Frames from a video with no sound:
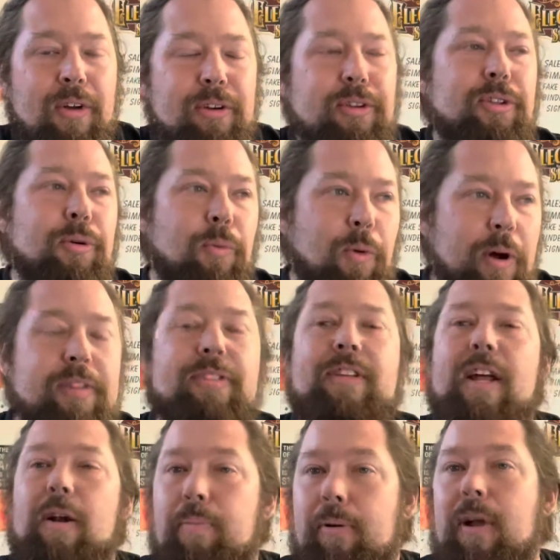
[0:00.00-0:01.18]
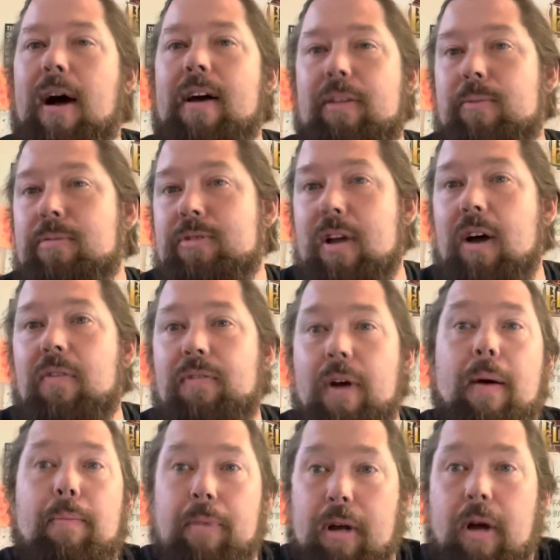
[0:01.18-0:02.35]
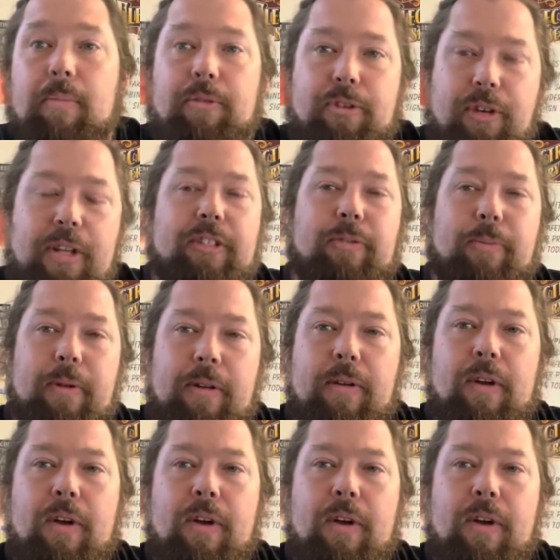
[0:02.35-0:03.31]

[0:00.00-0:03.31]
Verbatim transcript: to the ones that apply themselves and become tradesmen.